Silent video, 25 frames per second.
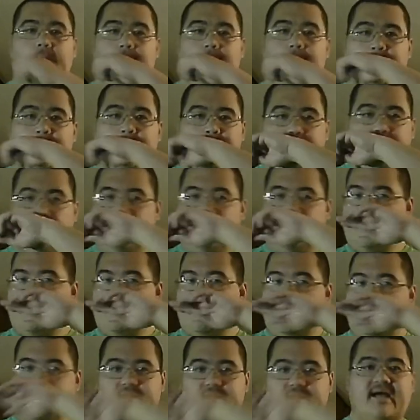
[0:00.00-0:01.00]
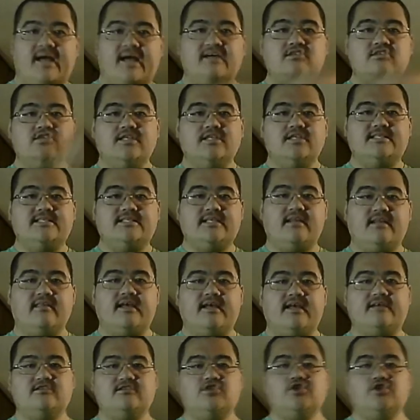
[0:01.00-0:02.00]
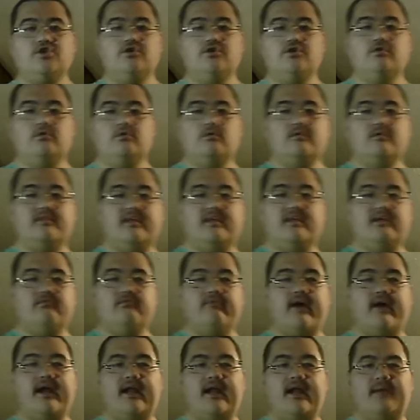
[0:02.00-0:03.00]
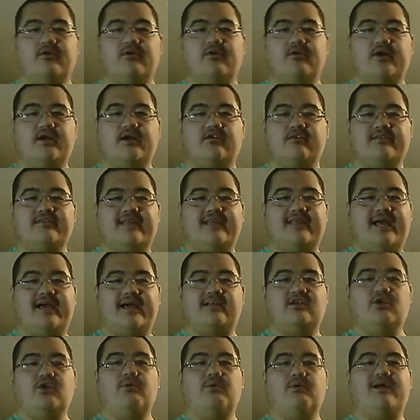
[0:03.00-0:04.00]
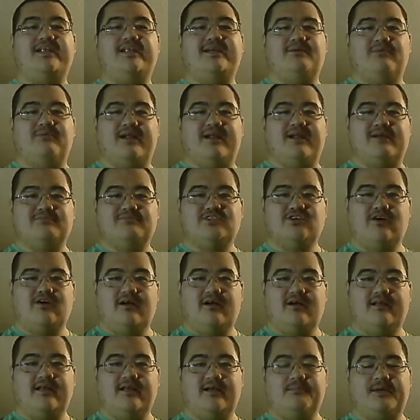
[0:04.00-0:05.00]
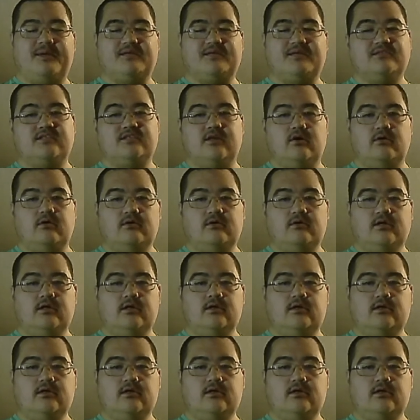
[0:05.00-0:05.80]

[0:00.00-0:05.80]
Um, actually said that to the ride operator and they had no idea what I was talking about, so...